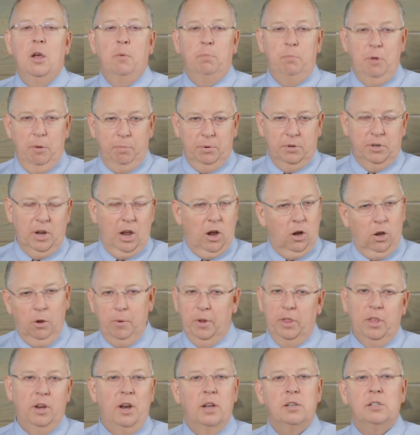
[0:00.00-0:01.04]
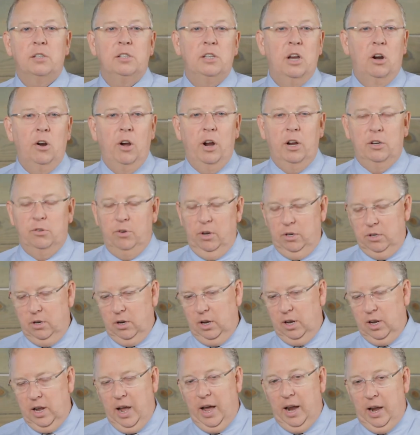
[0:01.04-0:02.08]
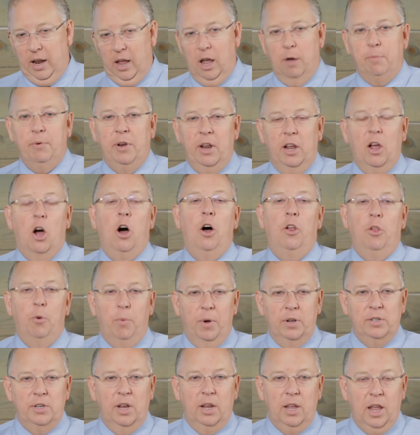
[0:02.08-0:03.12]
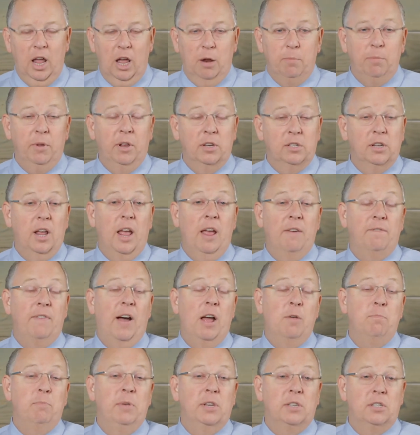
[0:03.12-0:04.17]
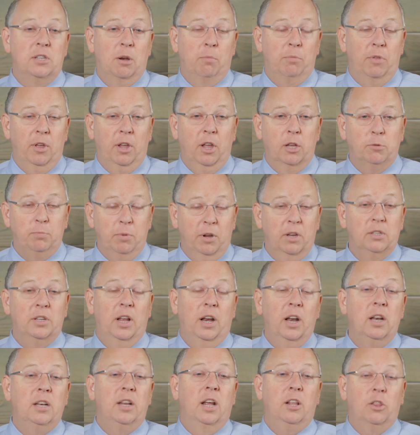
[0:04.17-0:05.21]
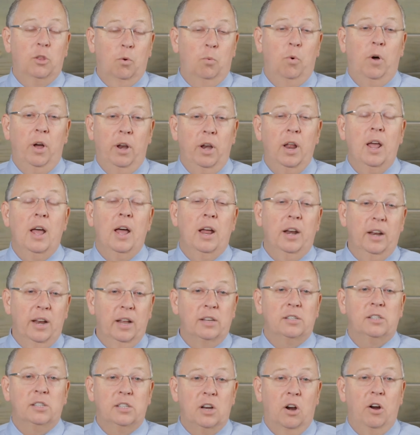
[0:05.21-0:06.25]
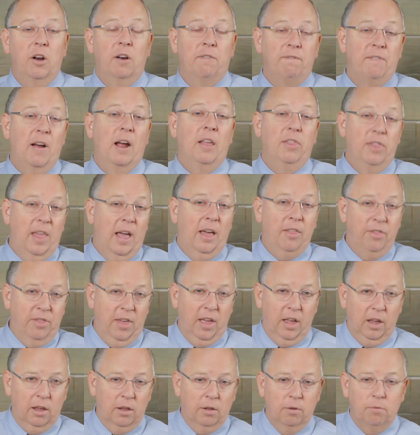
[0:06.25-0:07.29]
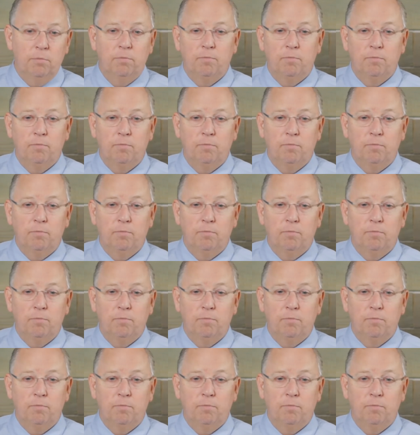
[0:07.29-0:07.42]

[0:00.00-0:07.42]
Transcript: People say, I only want the necessary x rays. Got it. I'm going to take all the ones I can because if I miss something, it's because I didn't take the one necessary to find that thing.